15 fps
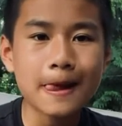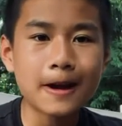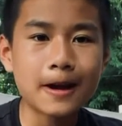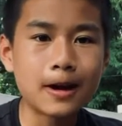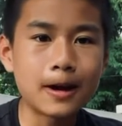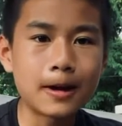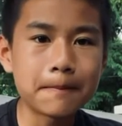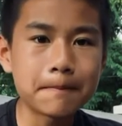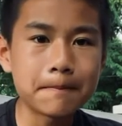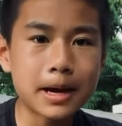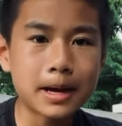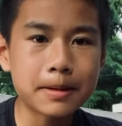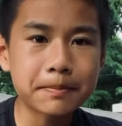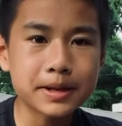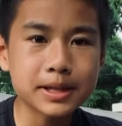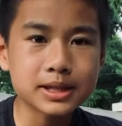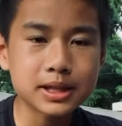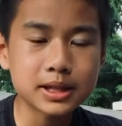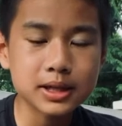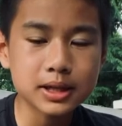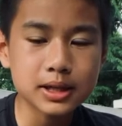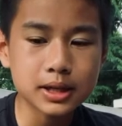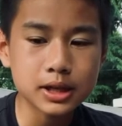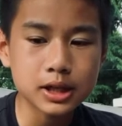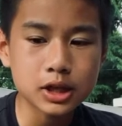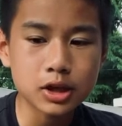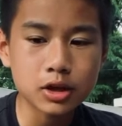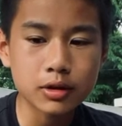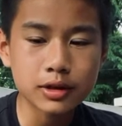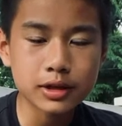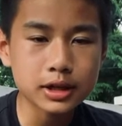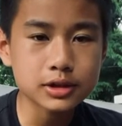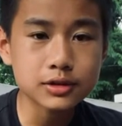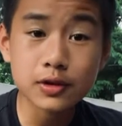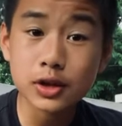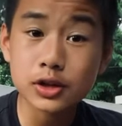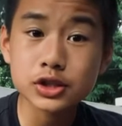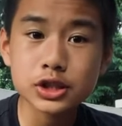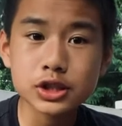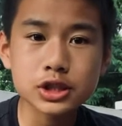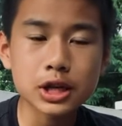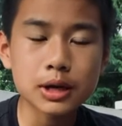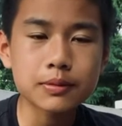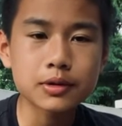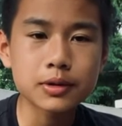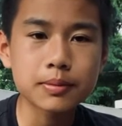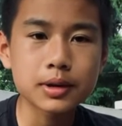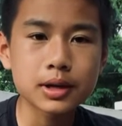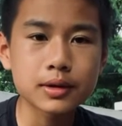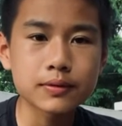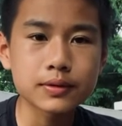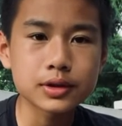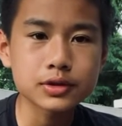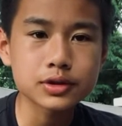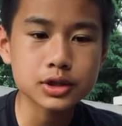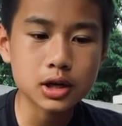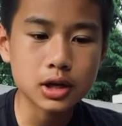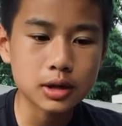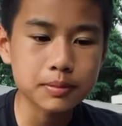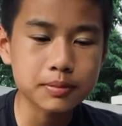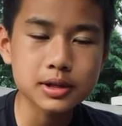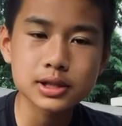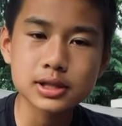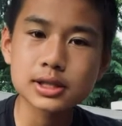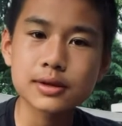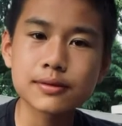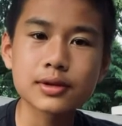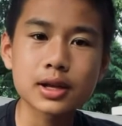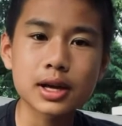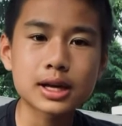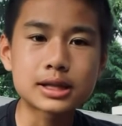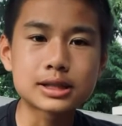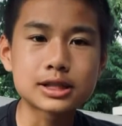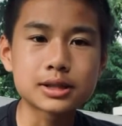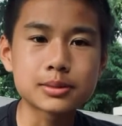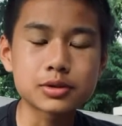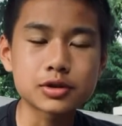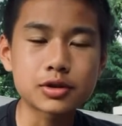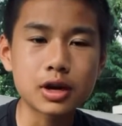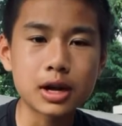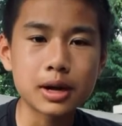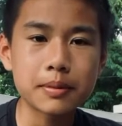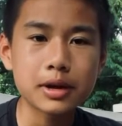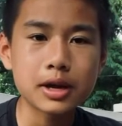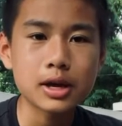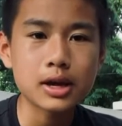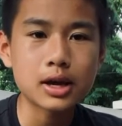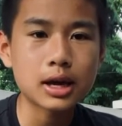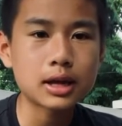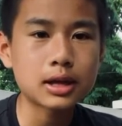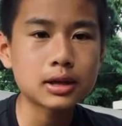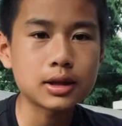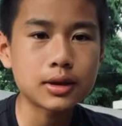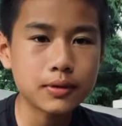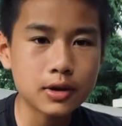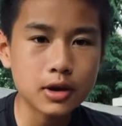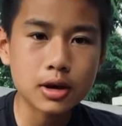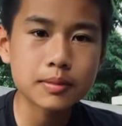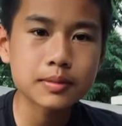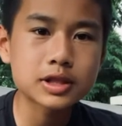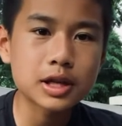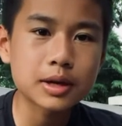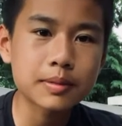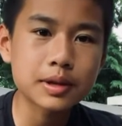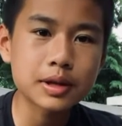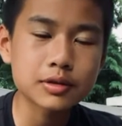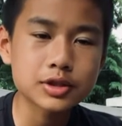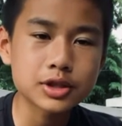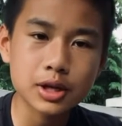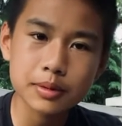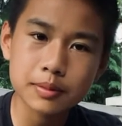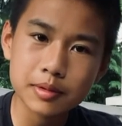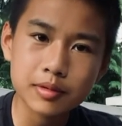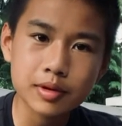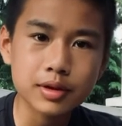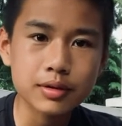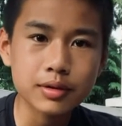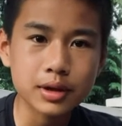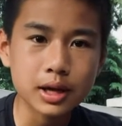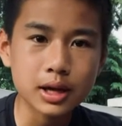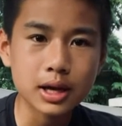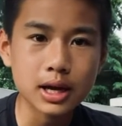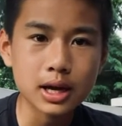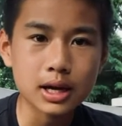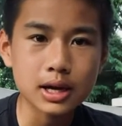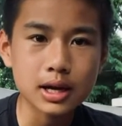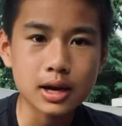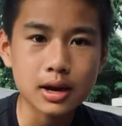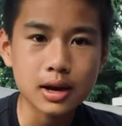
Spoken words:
And basically, thanks for watching Chapter 1 Book Reviews. Please leave a like and subscribe, and leave a comment down below telling me what you think. And